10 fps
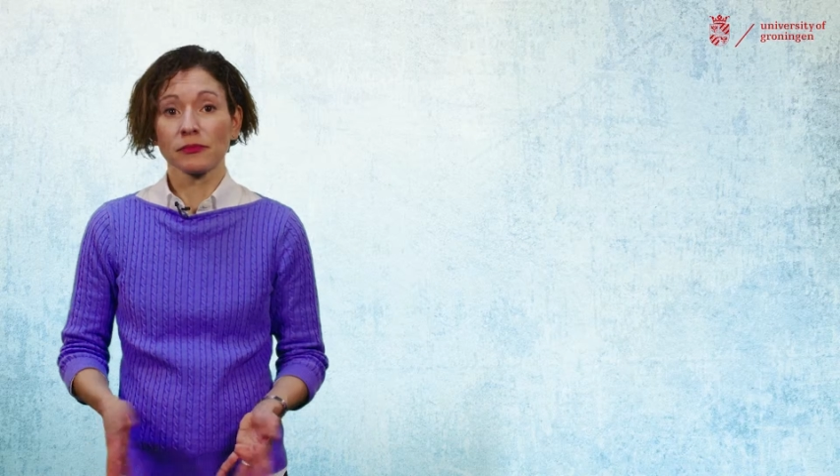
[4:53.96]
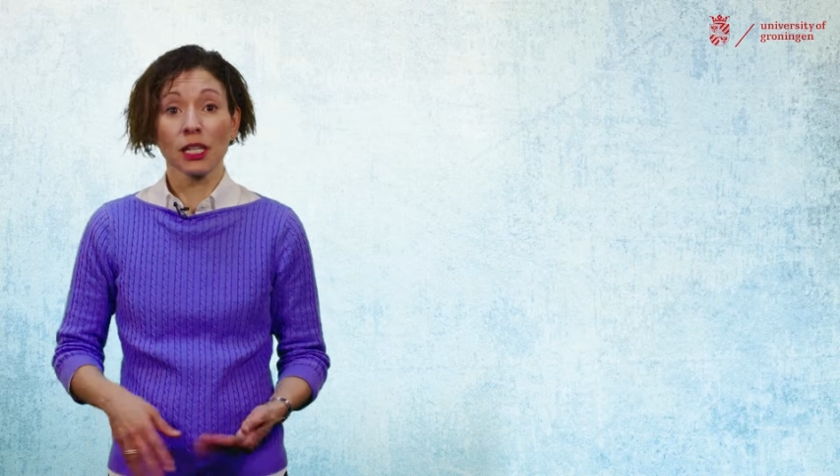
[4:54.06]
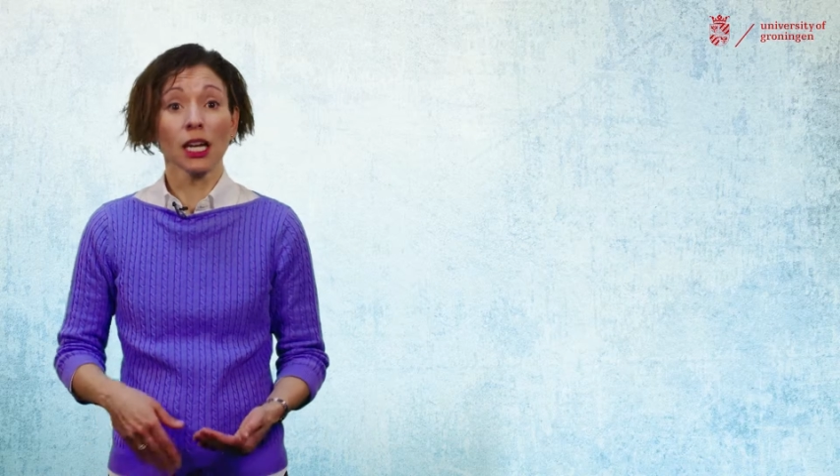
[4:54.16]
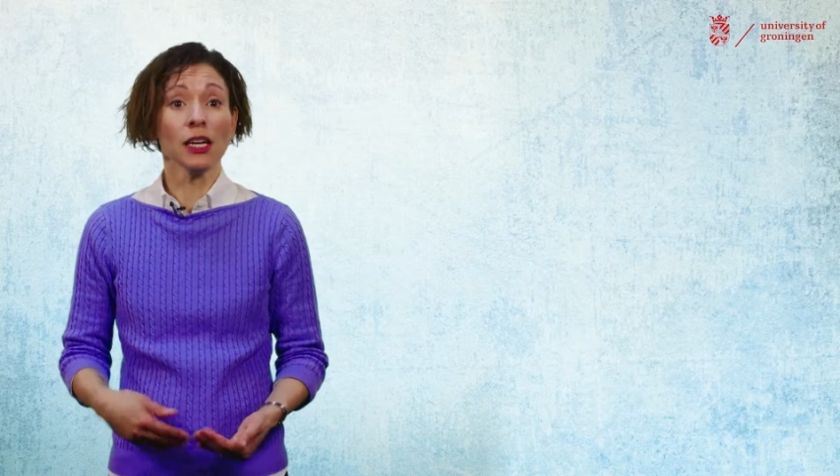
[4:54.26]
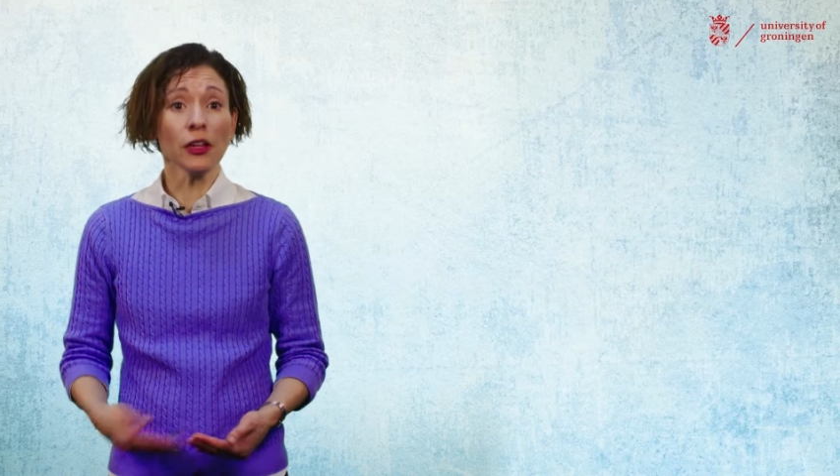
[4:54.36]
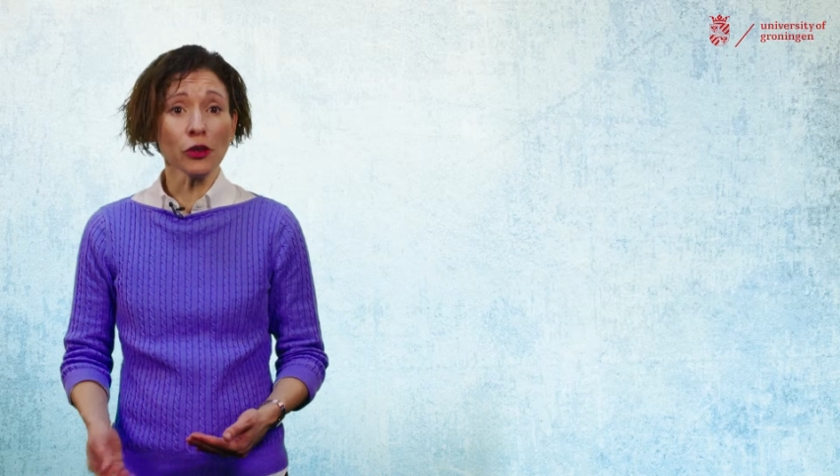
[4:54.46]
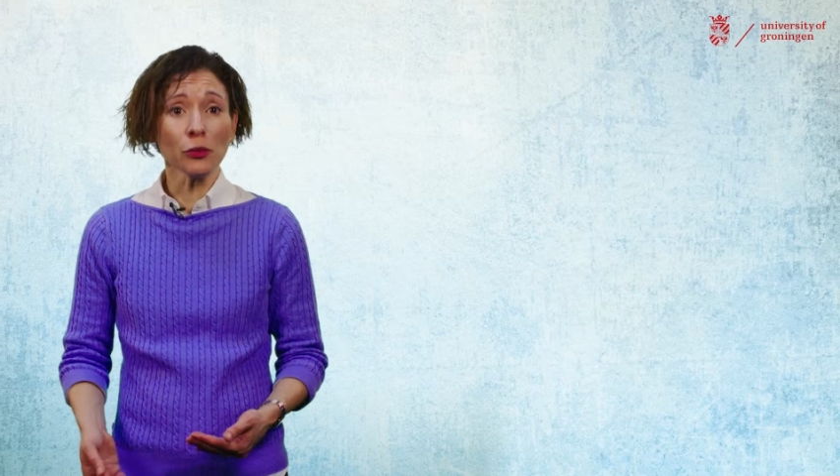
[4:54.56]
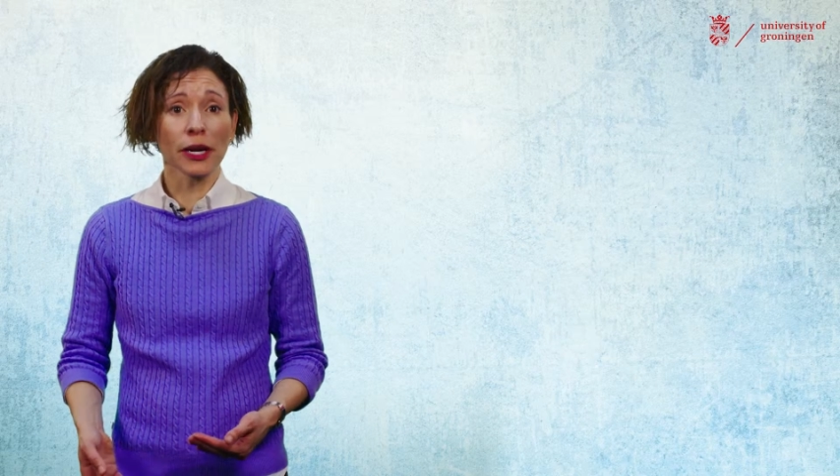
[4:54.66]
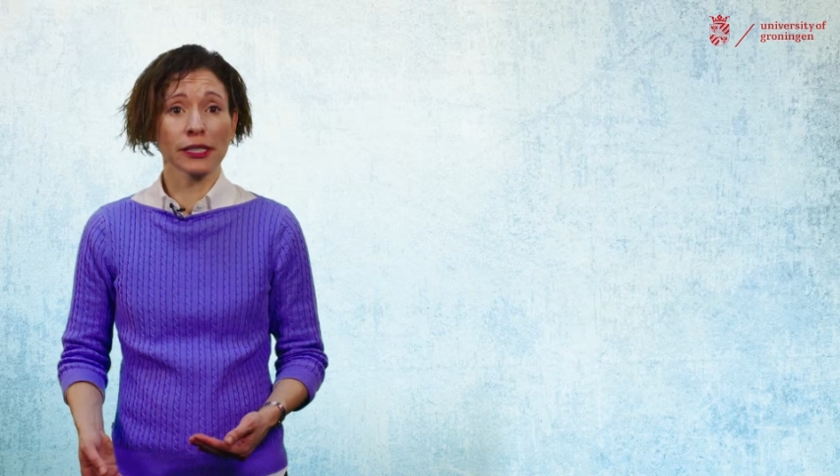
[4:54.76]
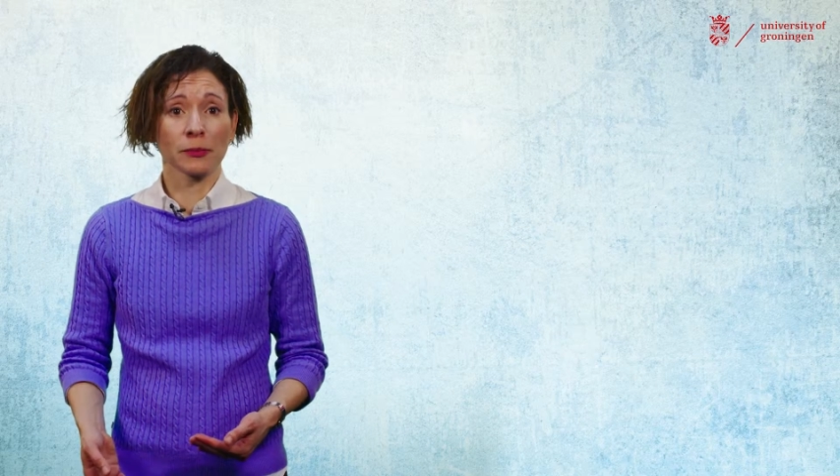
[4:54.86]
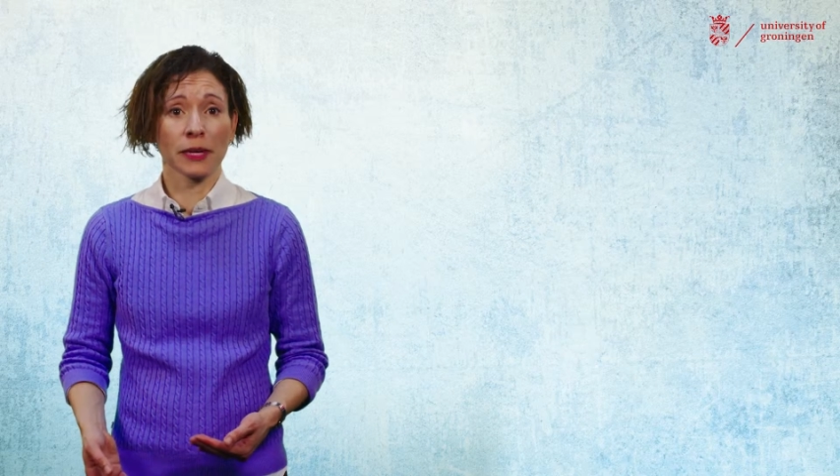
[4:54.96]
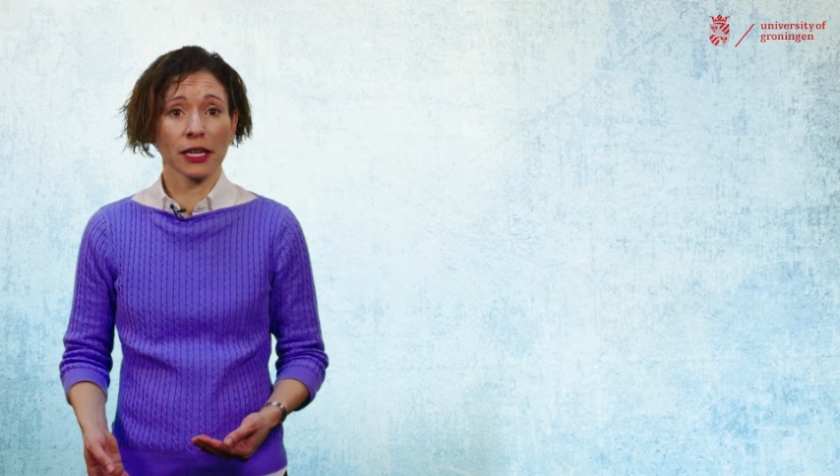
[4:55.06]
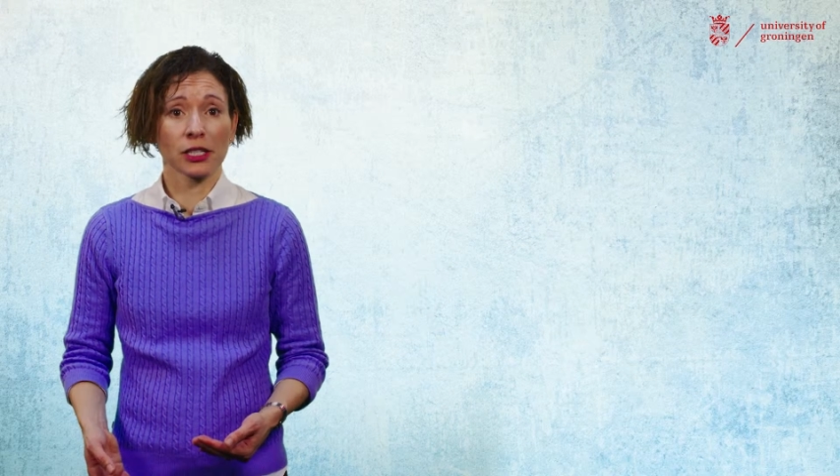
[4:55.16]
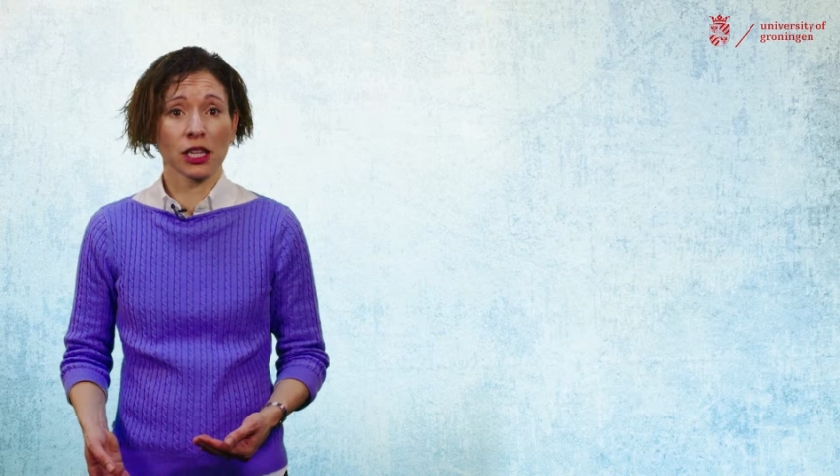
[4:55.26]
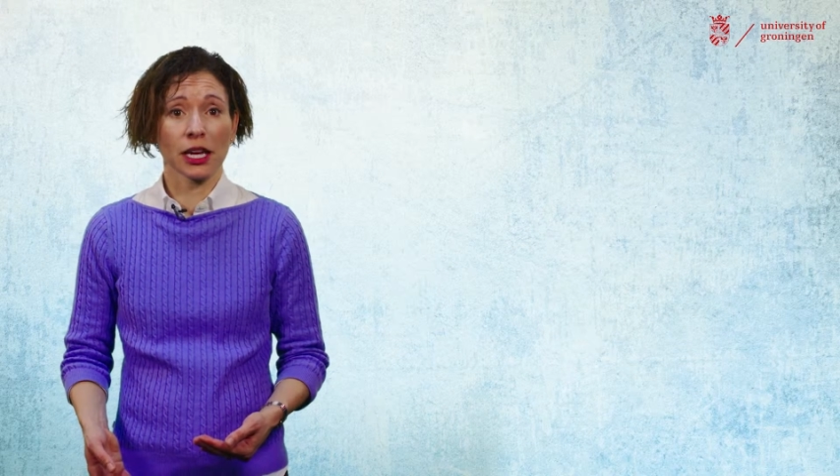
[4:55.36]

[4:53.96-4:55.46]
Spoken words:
Another way to manage the